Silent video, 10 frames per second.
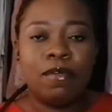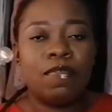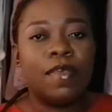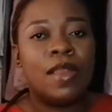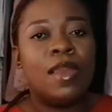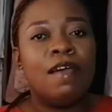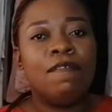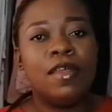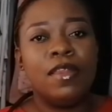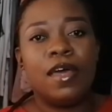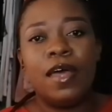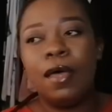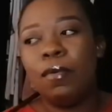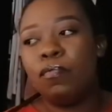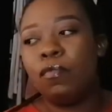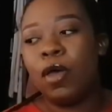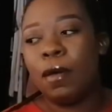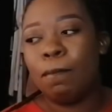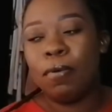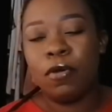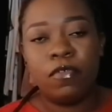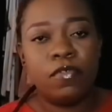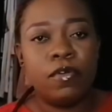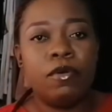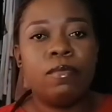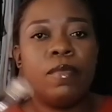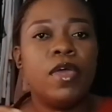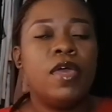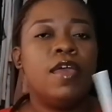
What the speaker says: It's a lavender perfume.